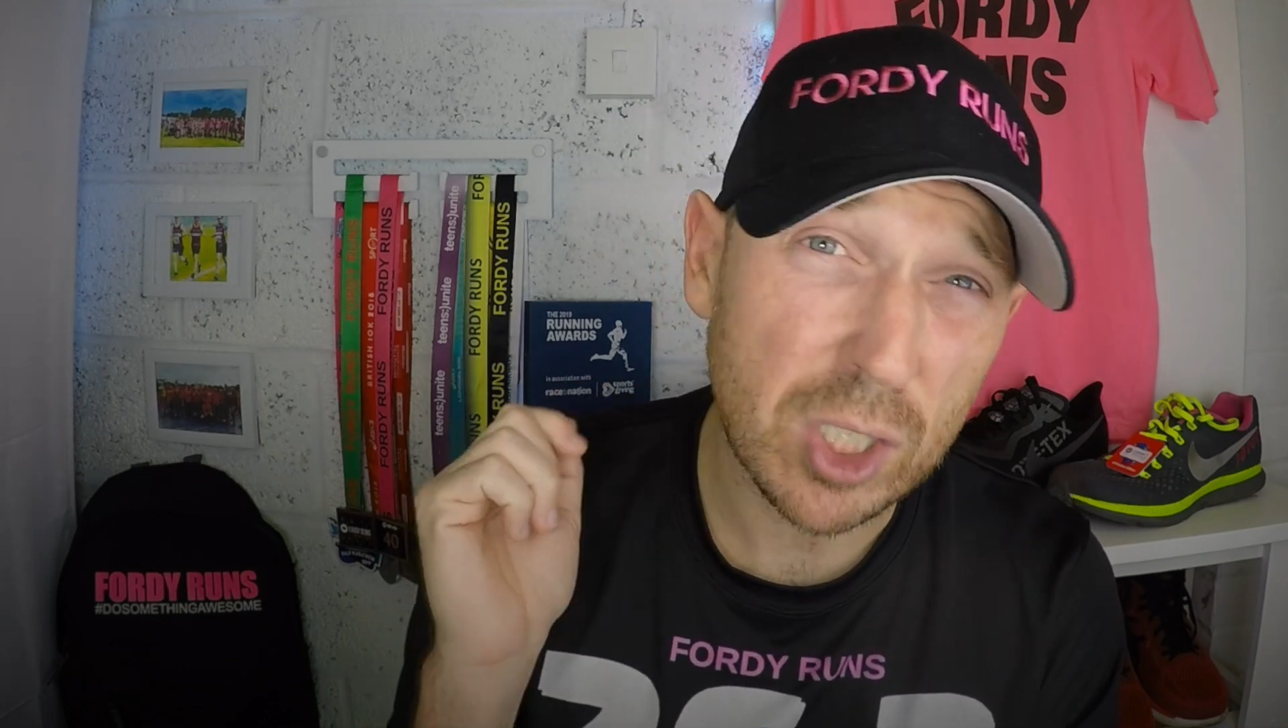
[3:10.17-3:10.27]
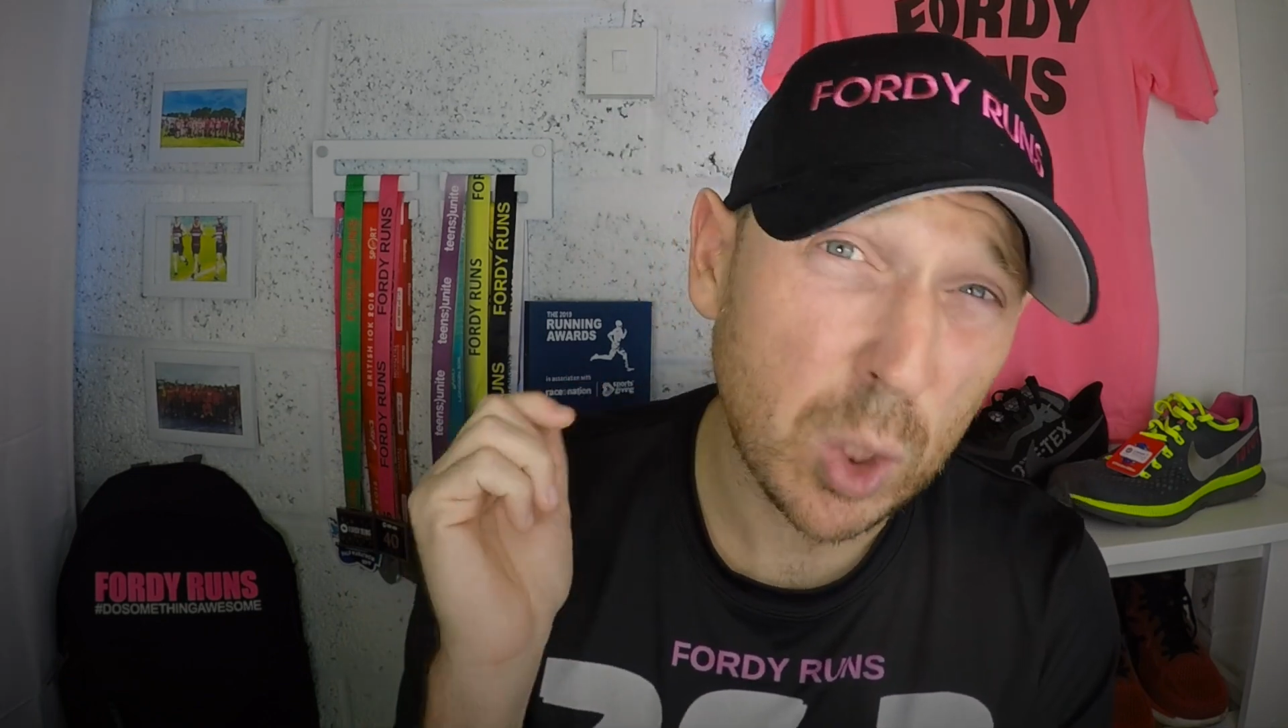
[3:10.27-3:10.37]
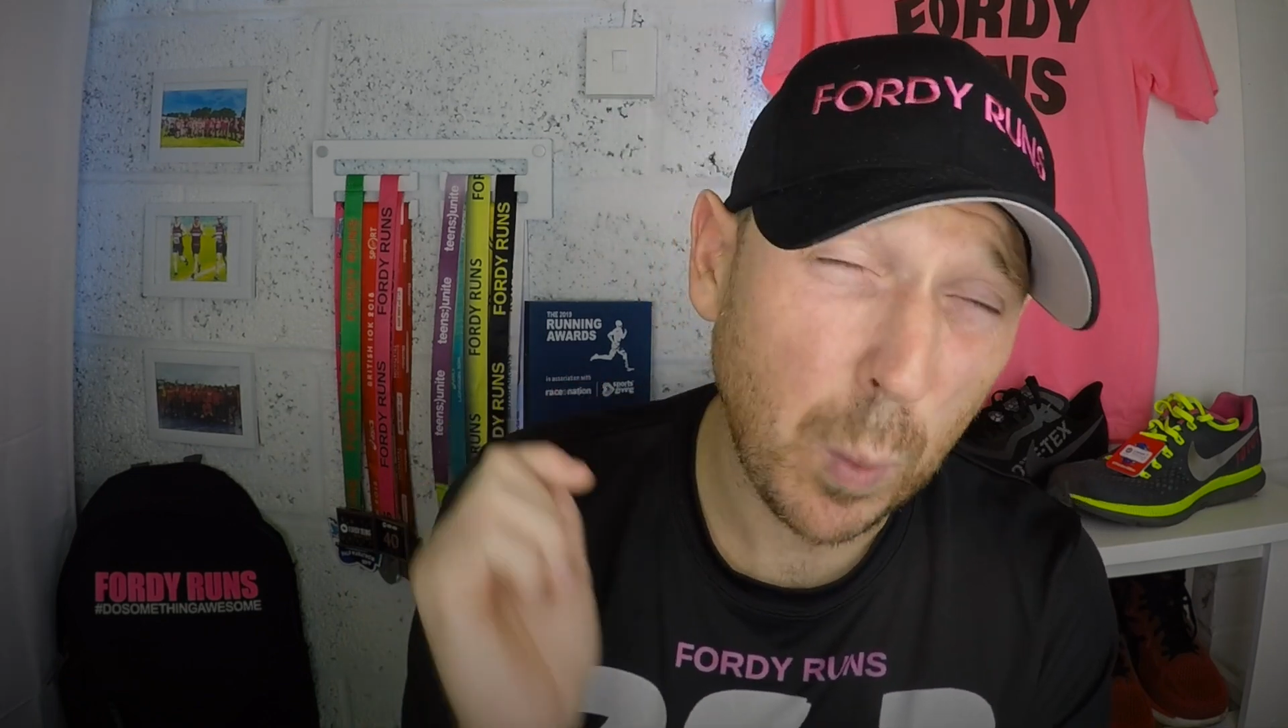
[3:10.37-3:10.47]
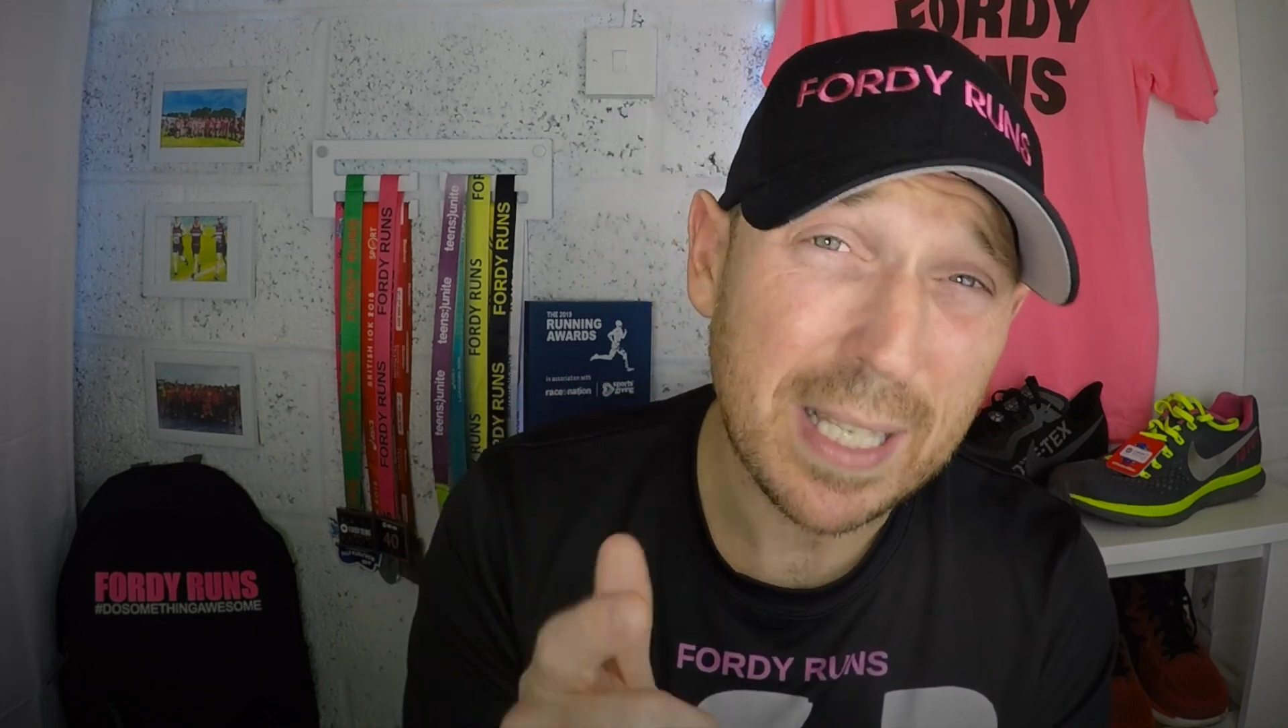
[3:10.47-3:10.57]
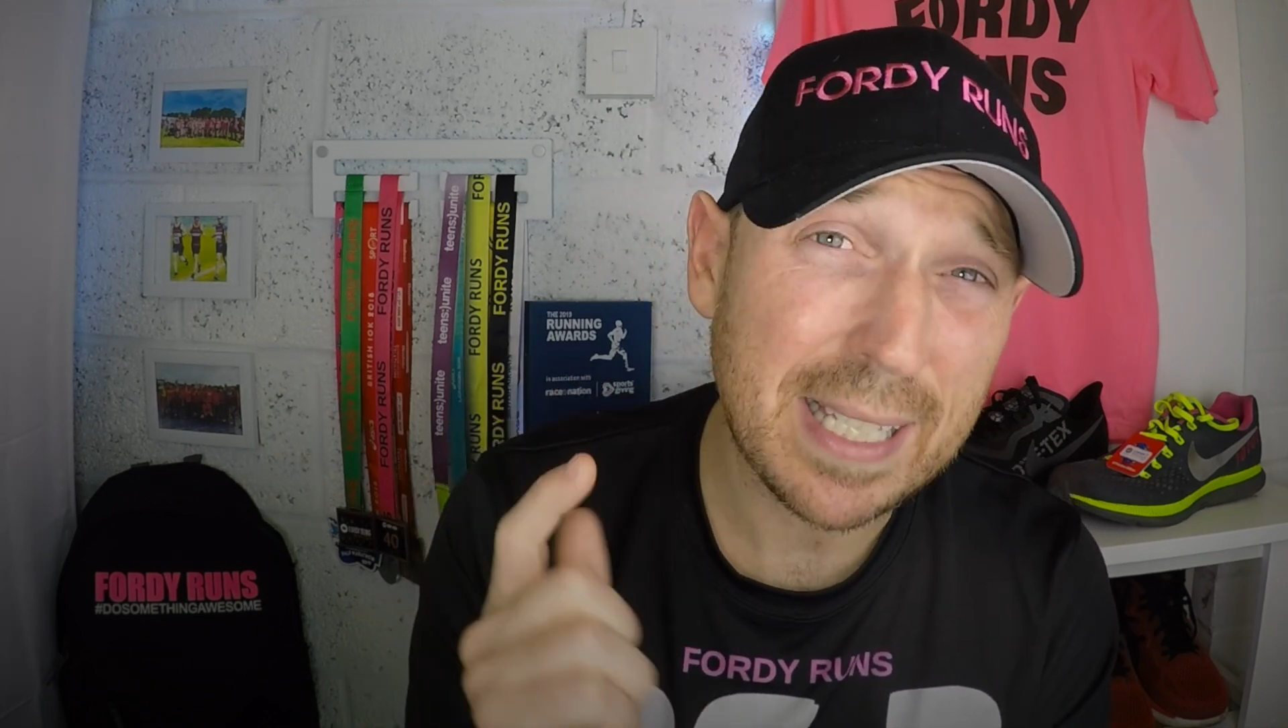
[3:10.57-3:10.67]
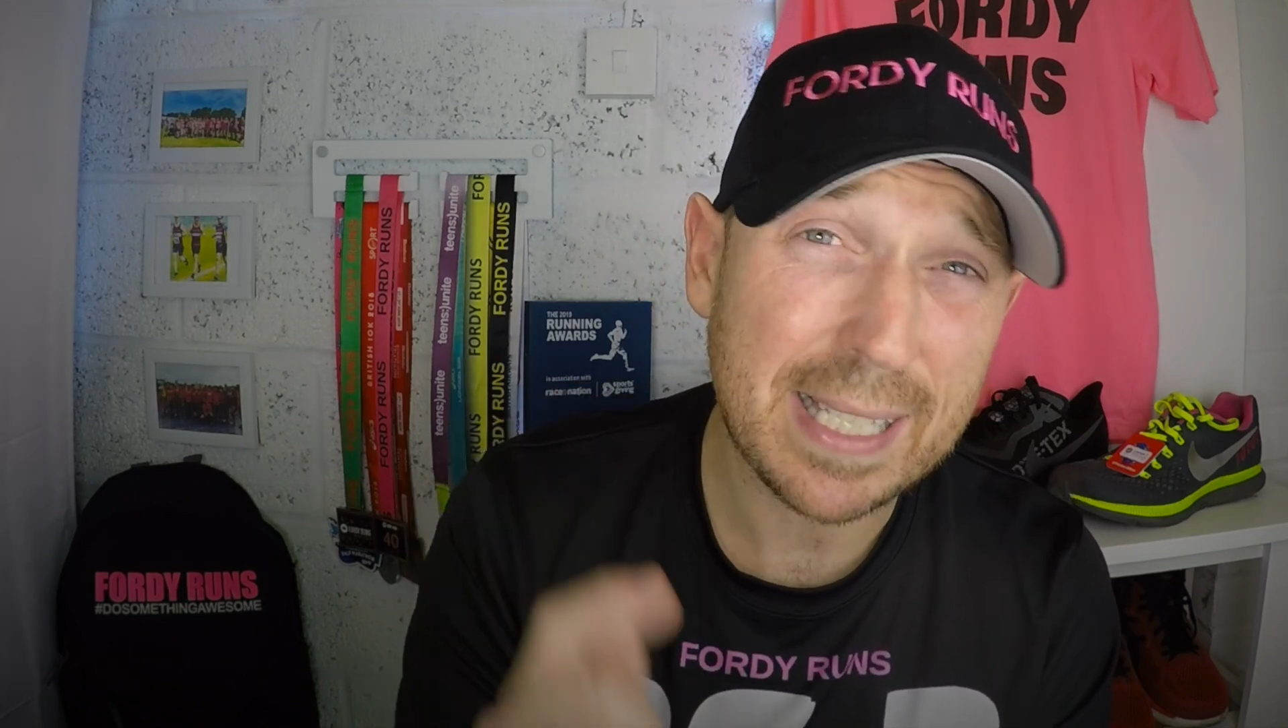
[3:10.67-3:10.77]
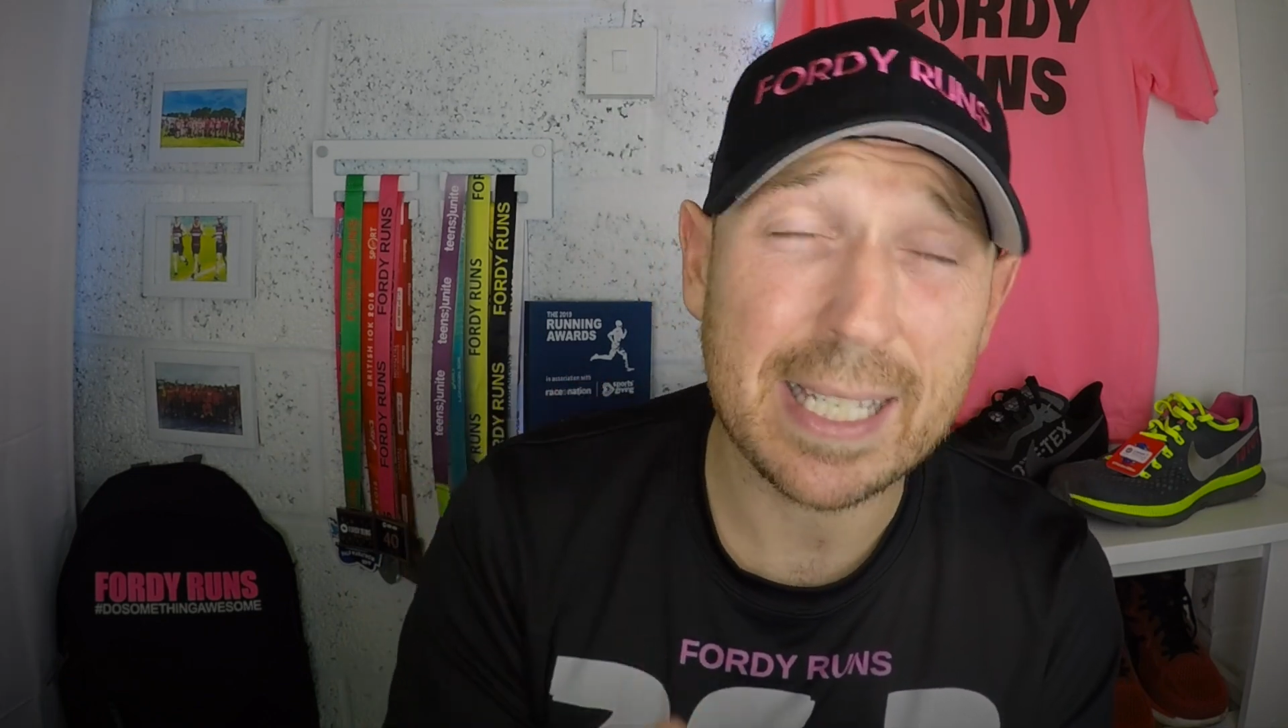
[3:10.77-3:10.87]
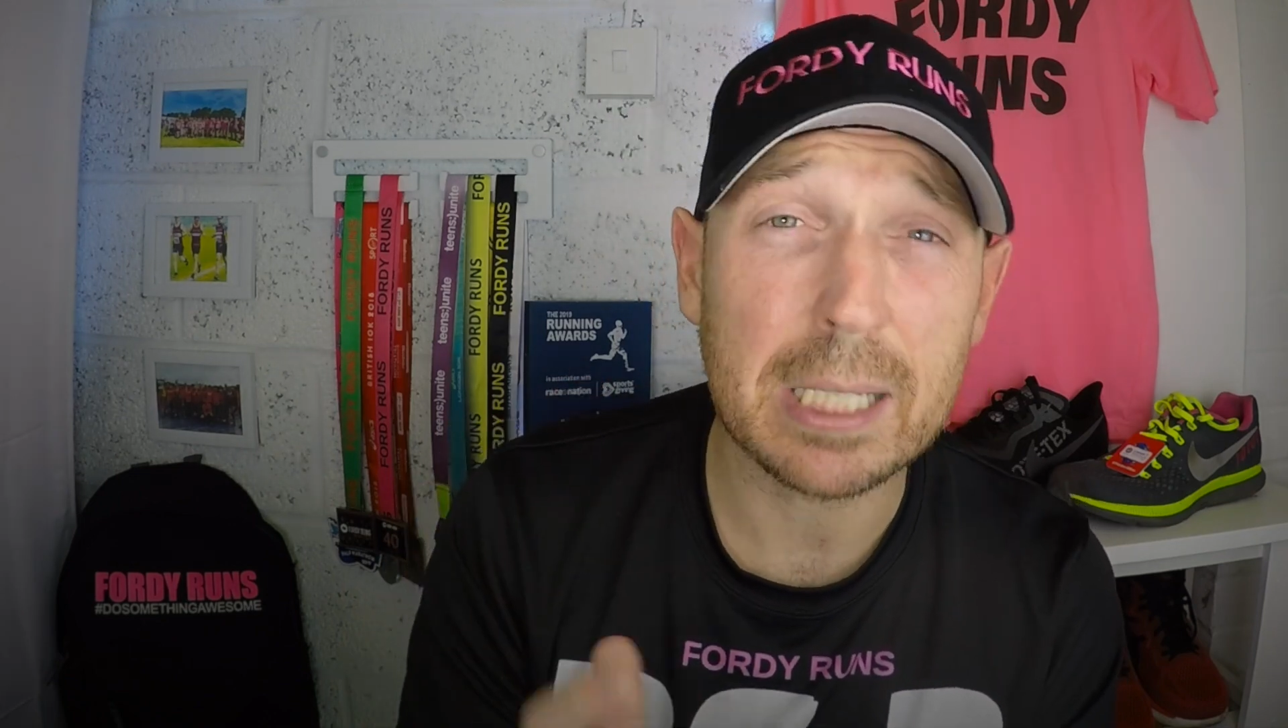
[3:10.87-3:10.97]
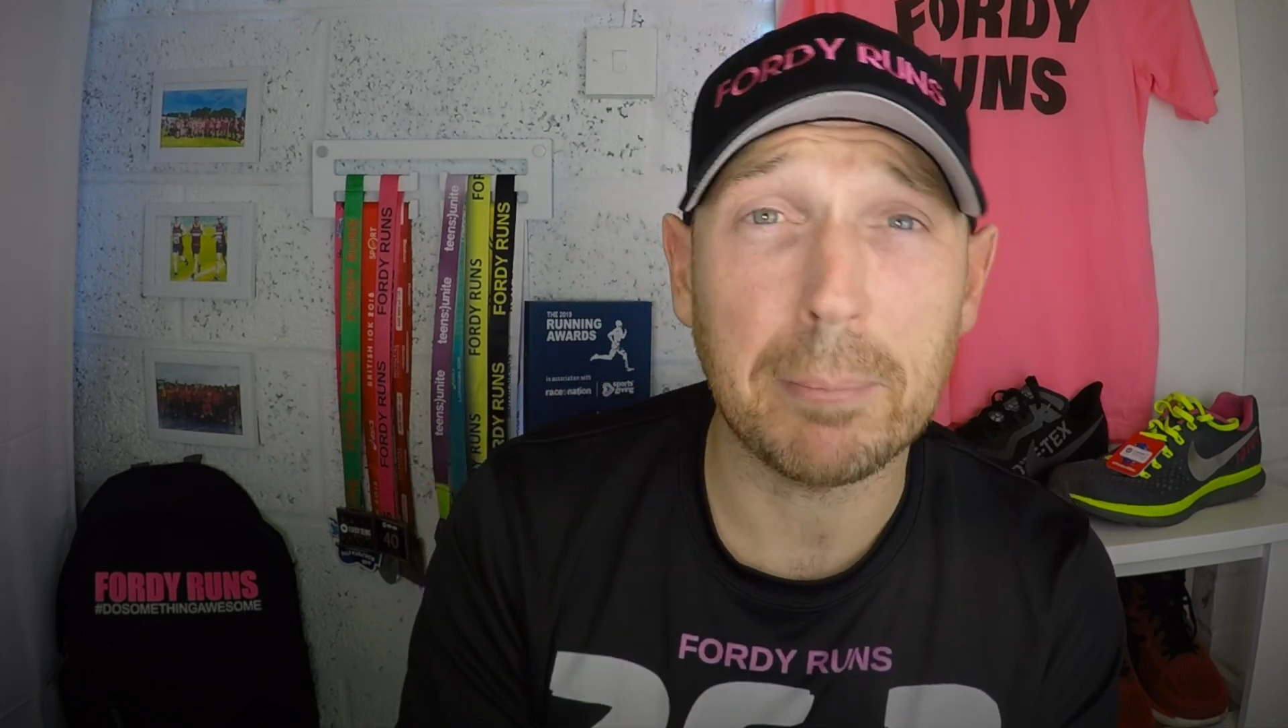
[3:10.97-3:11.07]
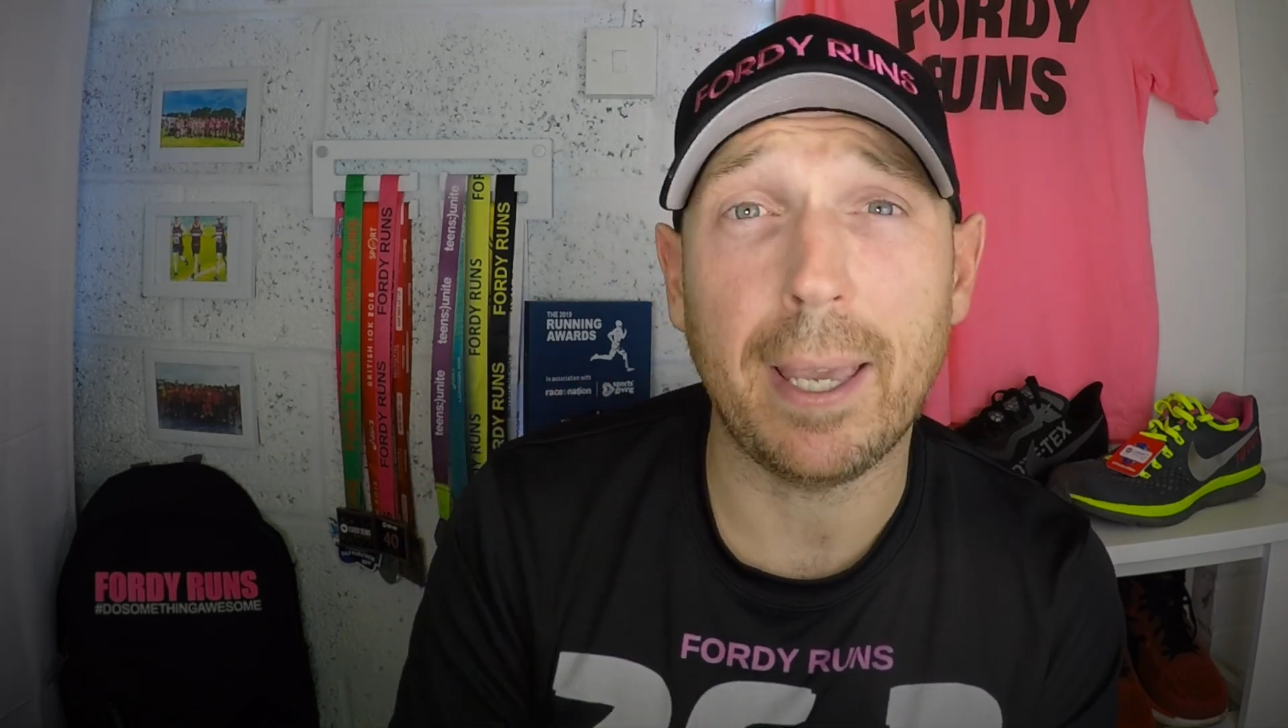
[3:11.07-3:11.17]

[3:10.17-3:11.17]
twenty-six